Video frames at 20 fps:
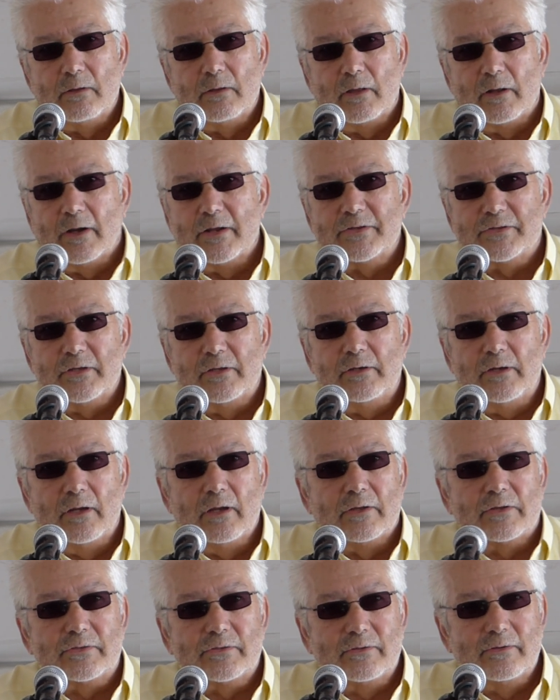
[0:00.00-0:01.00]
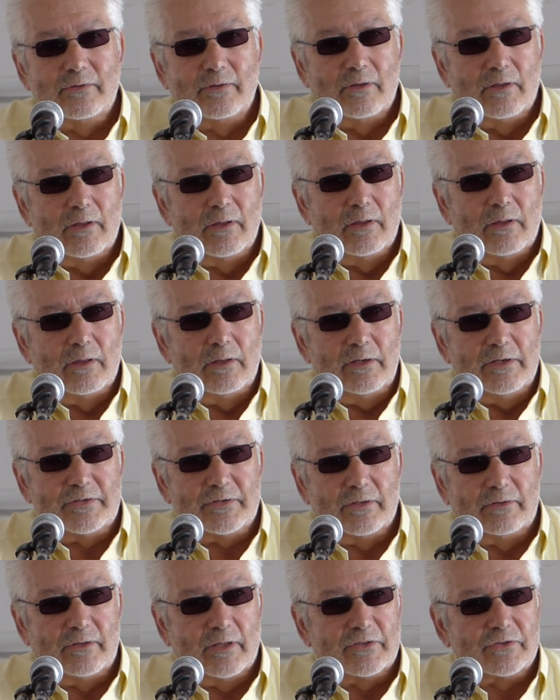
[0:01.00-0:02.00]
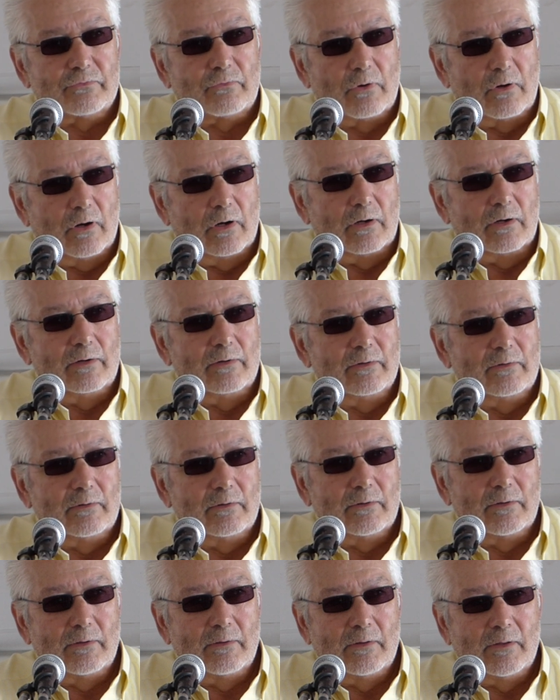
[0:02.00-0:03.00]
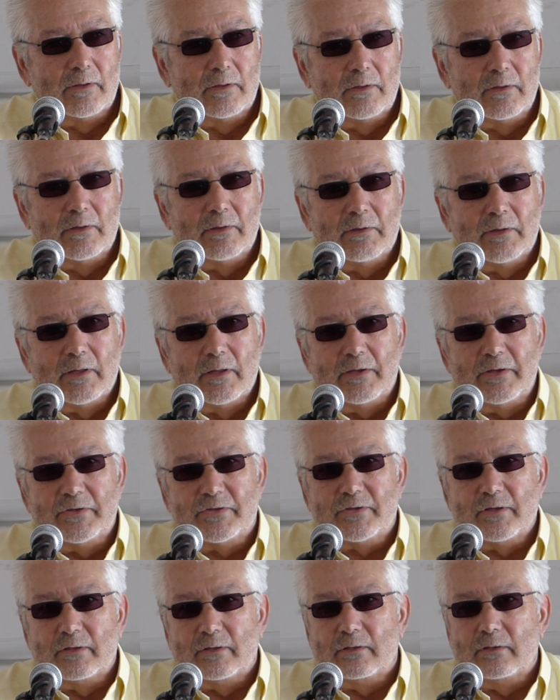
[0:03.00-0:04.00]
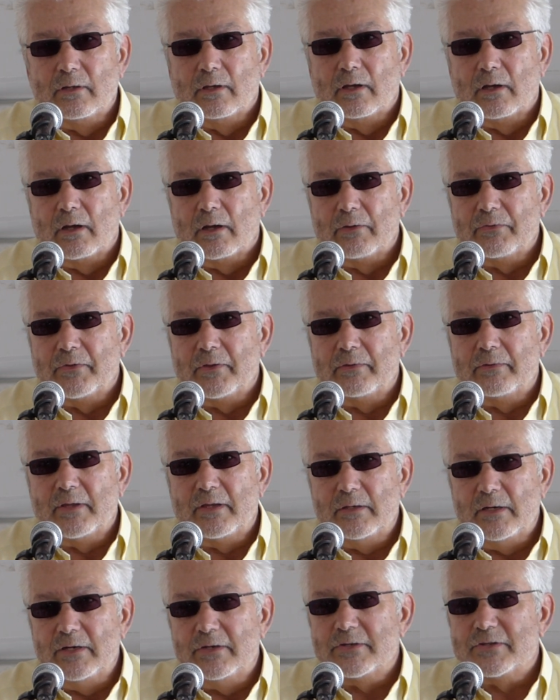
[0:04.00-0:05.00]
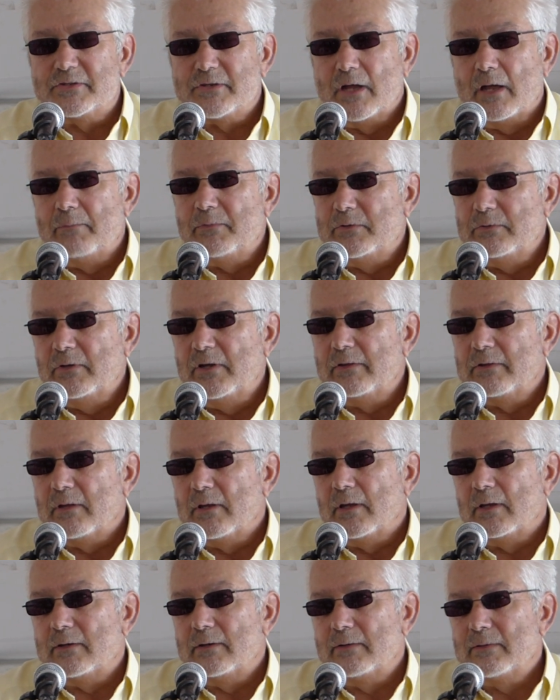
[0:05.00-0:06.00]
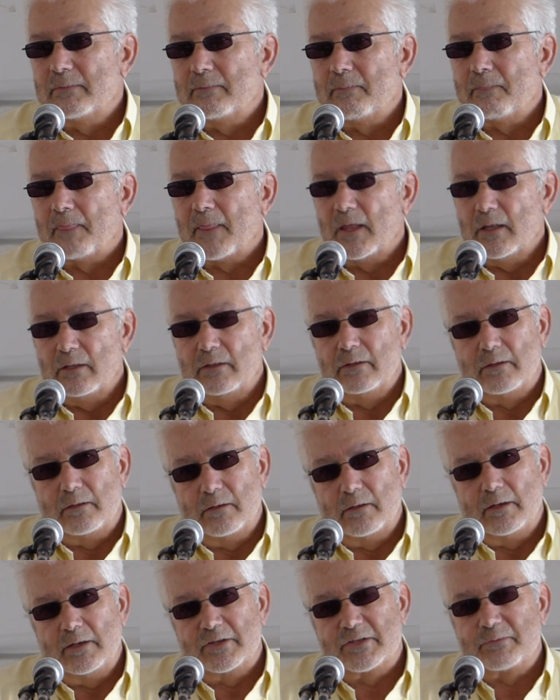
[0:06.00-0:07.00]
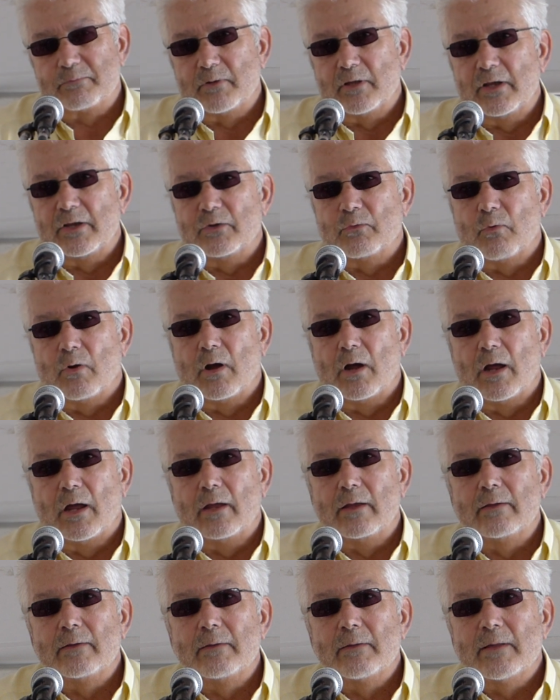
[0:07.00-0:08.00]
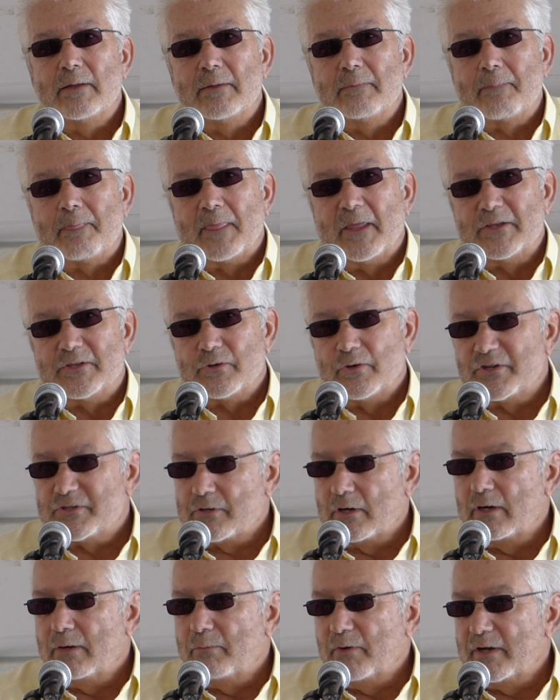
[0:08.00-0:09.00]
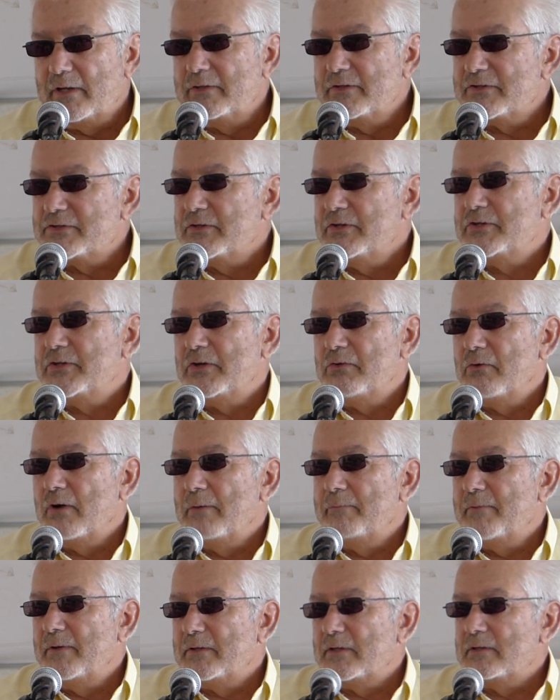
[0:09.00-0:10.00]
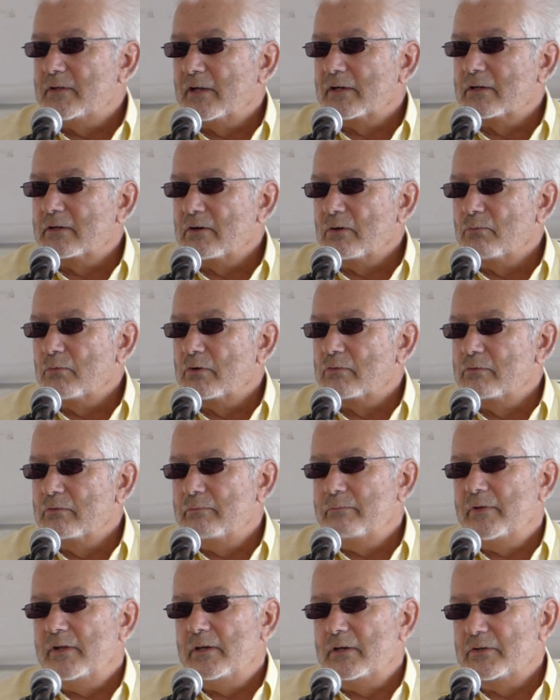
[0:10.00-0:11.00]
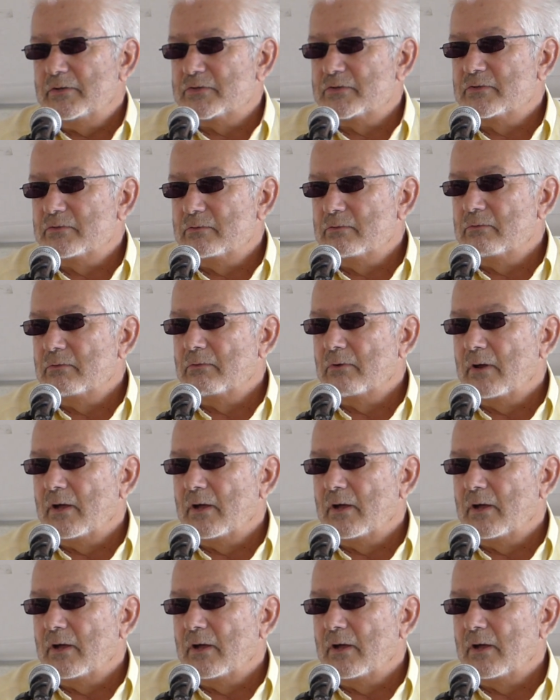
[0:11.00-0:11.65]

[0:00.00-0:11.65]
And I said, "Yes." And he said, "That's wrong." He said, they need to stop doing that. And he explained why. And so I started bringing this issue up at the technical work group meetings